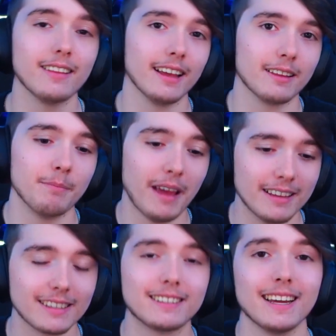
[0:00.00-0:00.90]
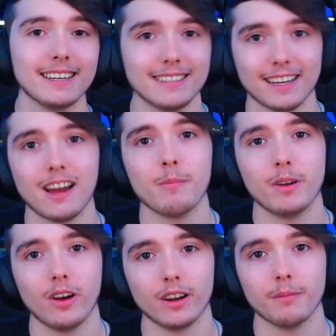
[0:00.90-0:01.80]
like the basic tickets that come in
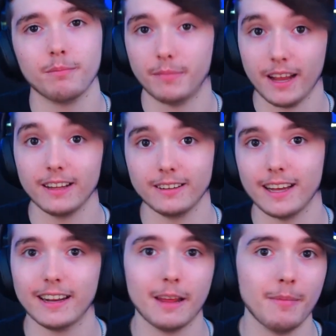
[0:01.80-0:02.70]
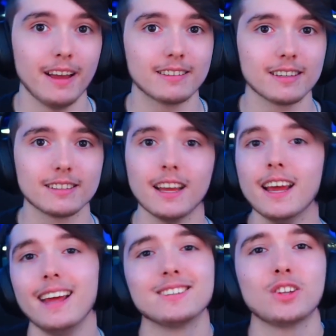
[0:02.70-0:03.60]
on a daily, day-to-day basis.
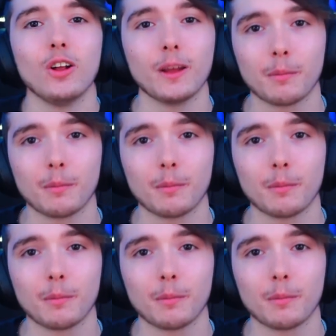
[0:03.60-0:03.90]
Installing